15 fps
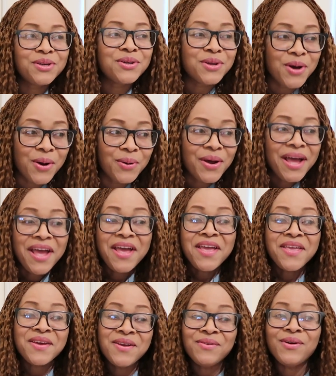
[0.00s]
know
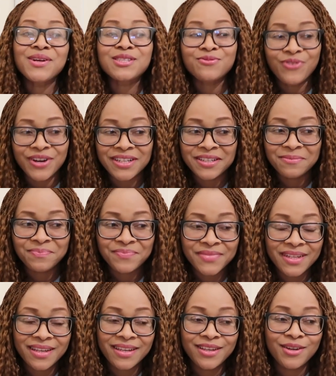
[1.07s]
what's funny?
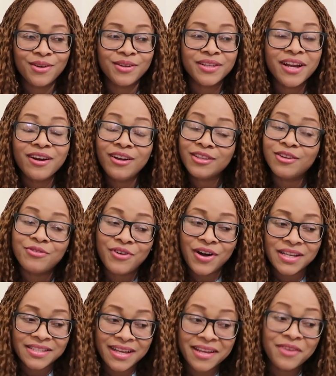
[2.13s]
You know, there are a lot of
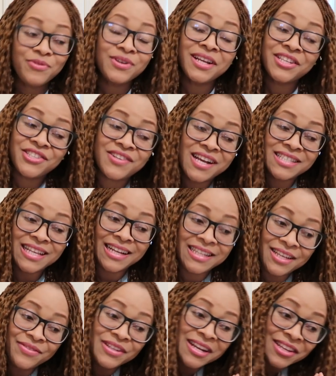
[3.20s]
us, that even Nigerians that
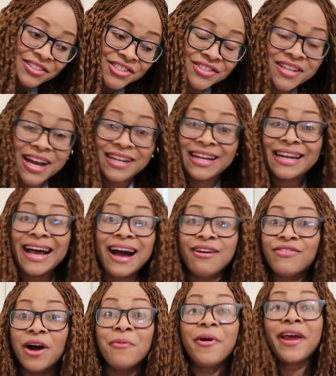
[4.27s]
live in Nigeria that
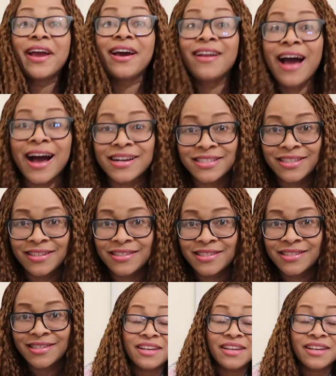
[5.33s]
have American accents.